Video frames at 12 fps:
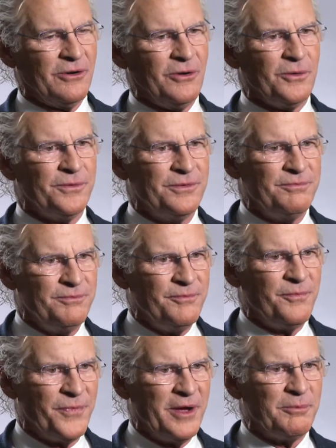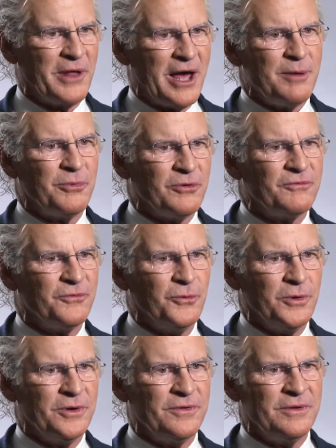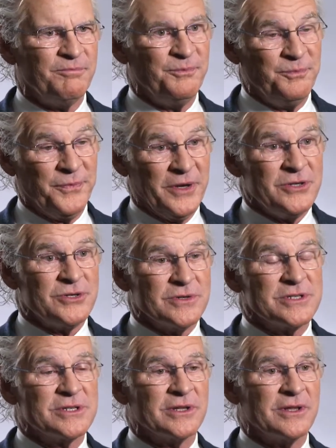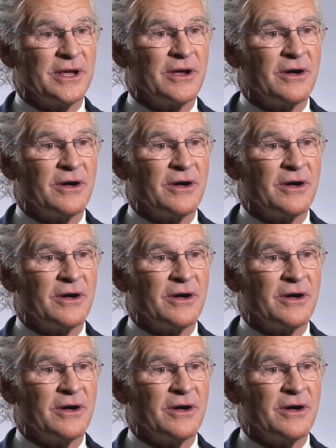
hold them liable for the injuries that they